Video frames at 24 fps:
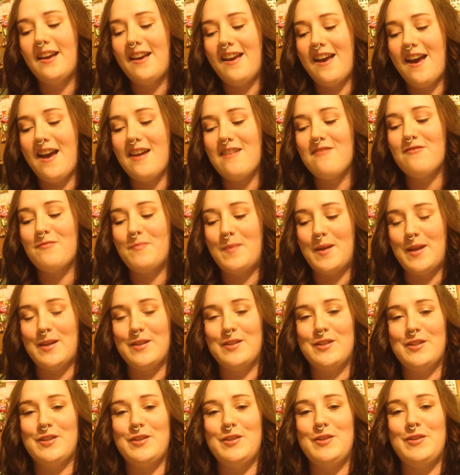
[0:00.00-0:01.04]
I've
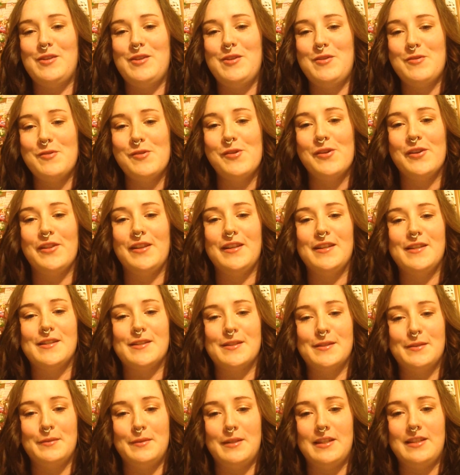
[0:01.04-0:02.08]
been to New
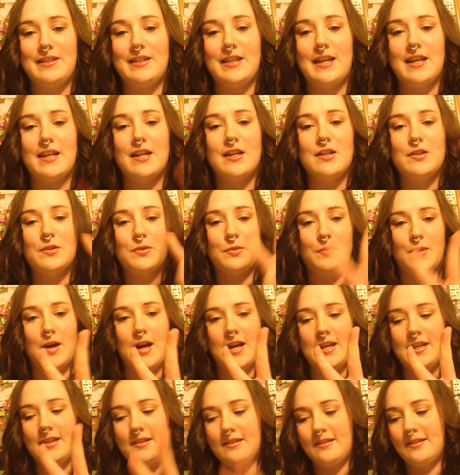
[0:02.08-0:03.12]
Orleans, Louisiana
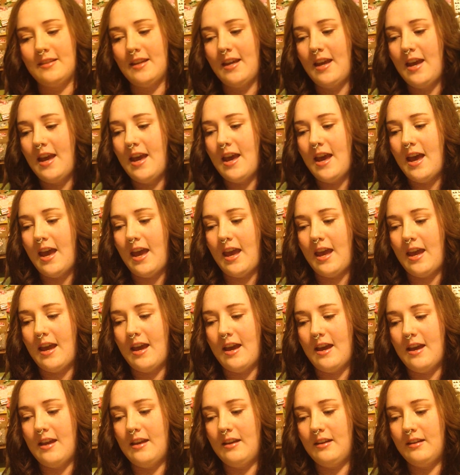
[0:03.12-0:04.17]
twice,
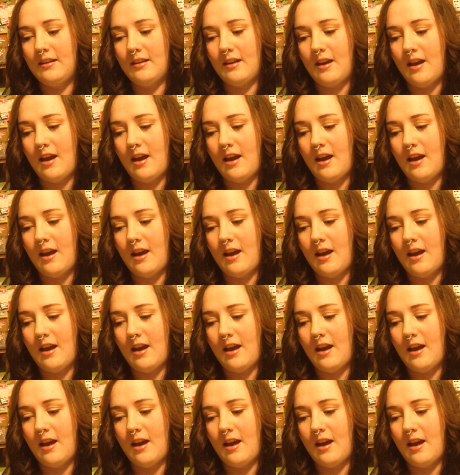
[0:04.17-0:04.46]
and